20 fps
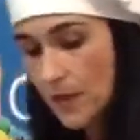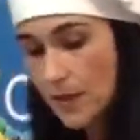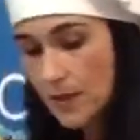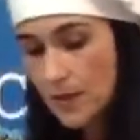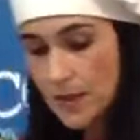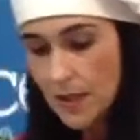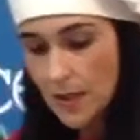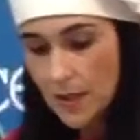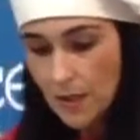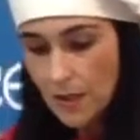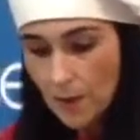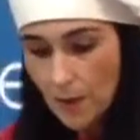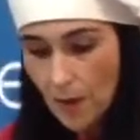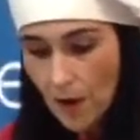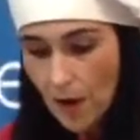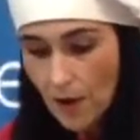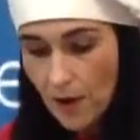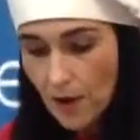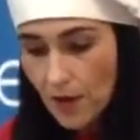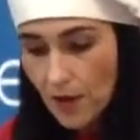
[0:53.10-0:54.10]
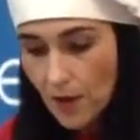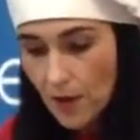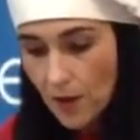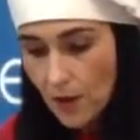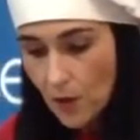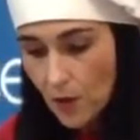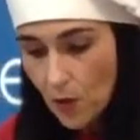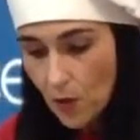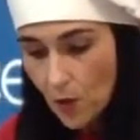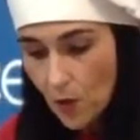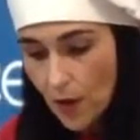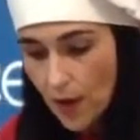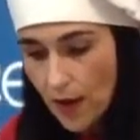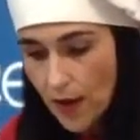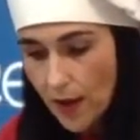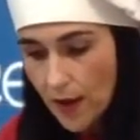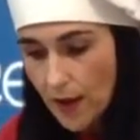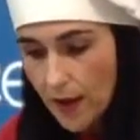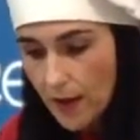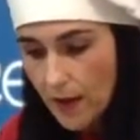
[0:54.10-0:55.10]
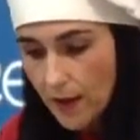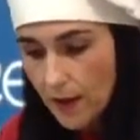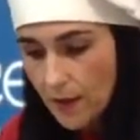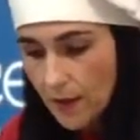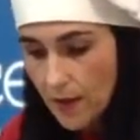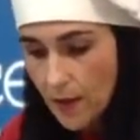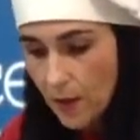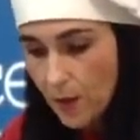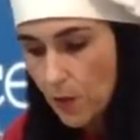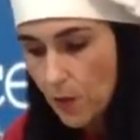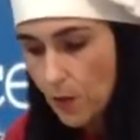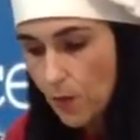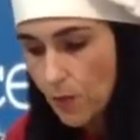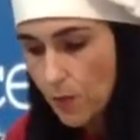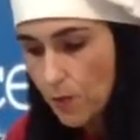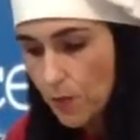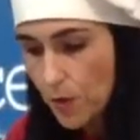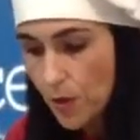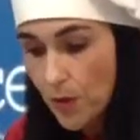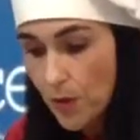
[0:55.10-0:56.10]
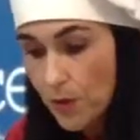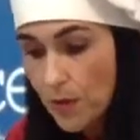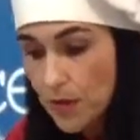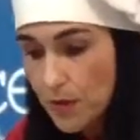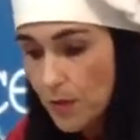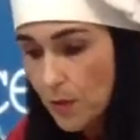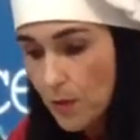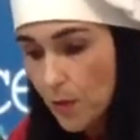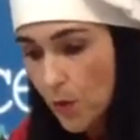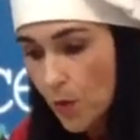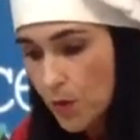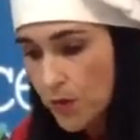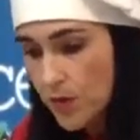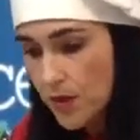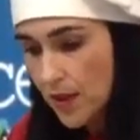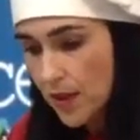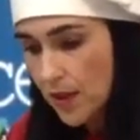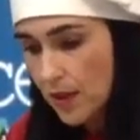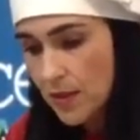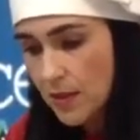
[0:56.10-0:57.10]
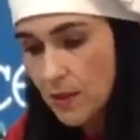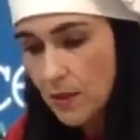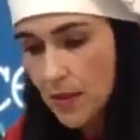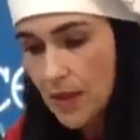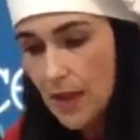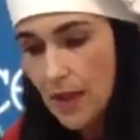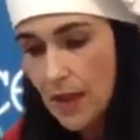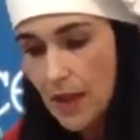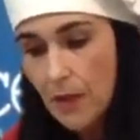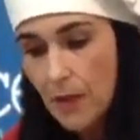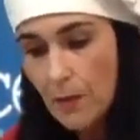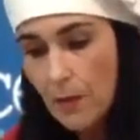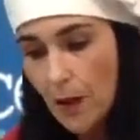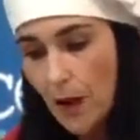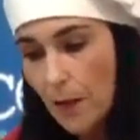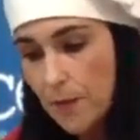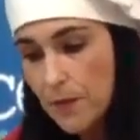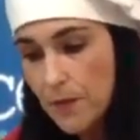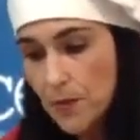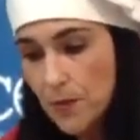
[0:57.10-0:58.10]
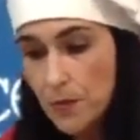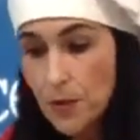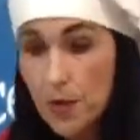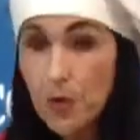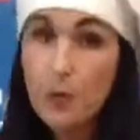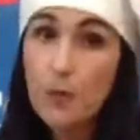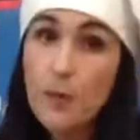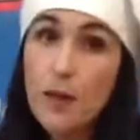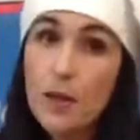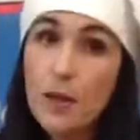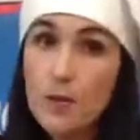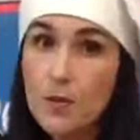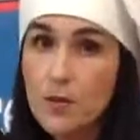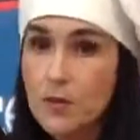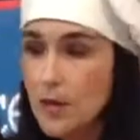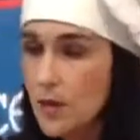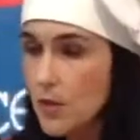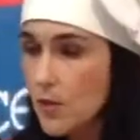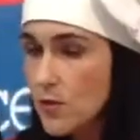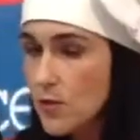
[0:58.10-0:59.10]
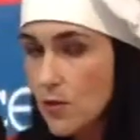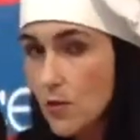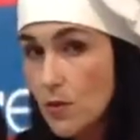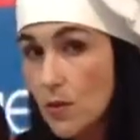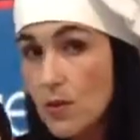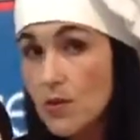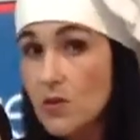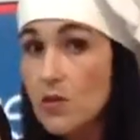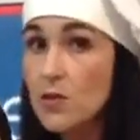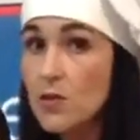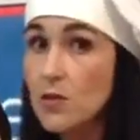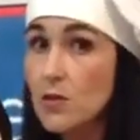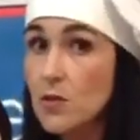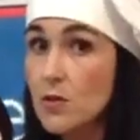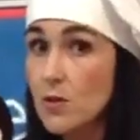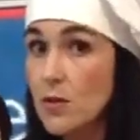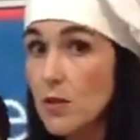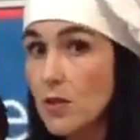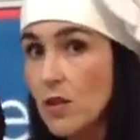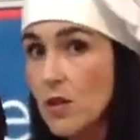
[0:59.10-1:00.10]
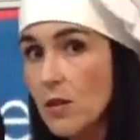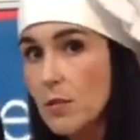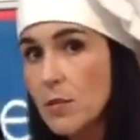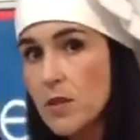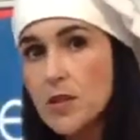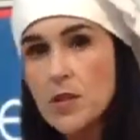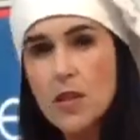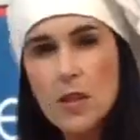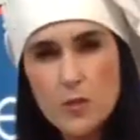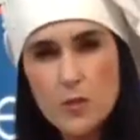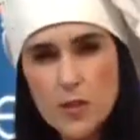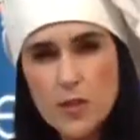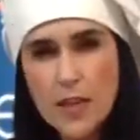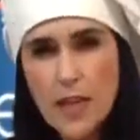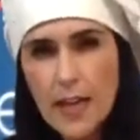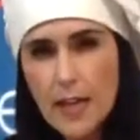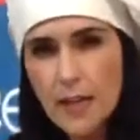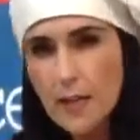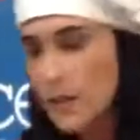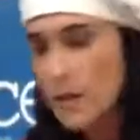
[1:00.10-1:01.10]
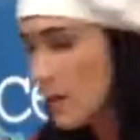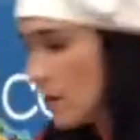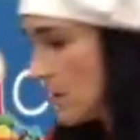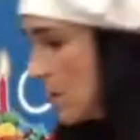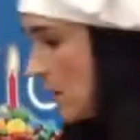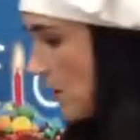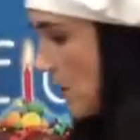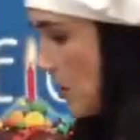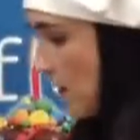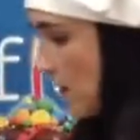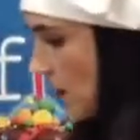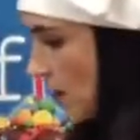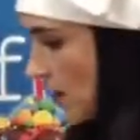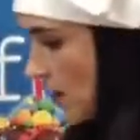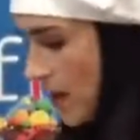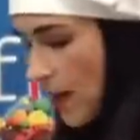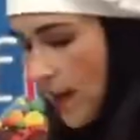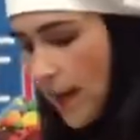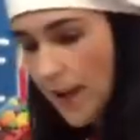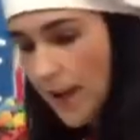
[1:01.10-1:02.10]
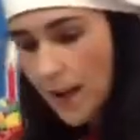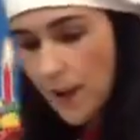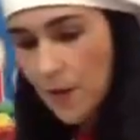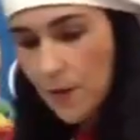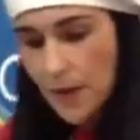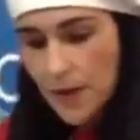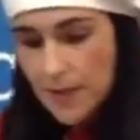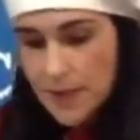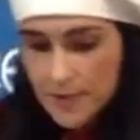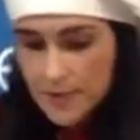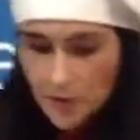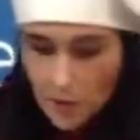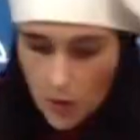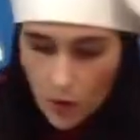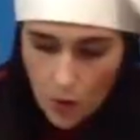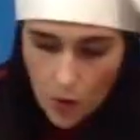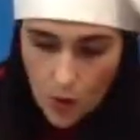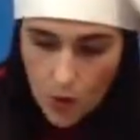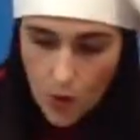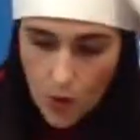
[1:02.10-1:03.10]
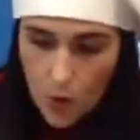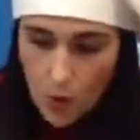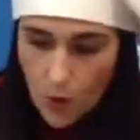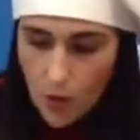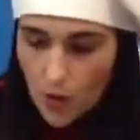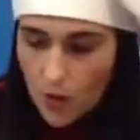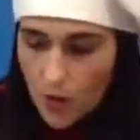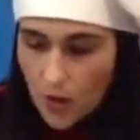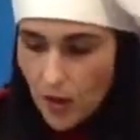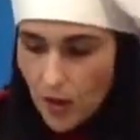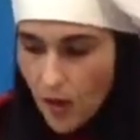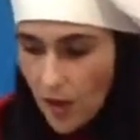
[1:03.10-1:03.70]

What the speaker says: take them off and then go ahead and they put them into molds again to make cake pops. We don't make those here, so this just goes in the garbage. It's sad. Anyways, so we're going to